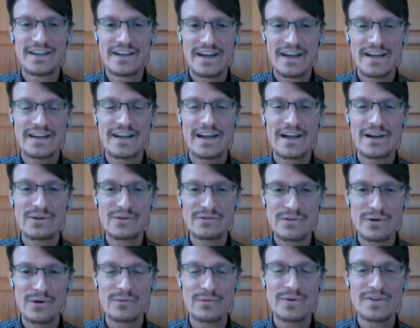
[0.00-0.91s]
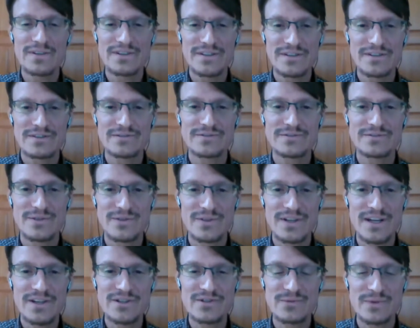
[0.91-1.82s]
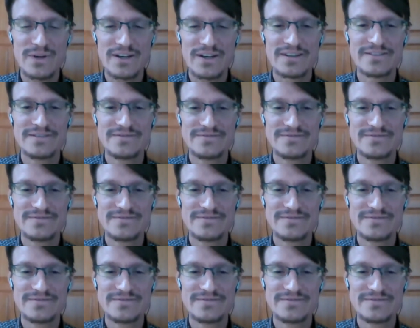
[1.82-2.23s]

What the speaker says: and I look forward to the next one.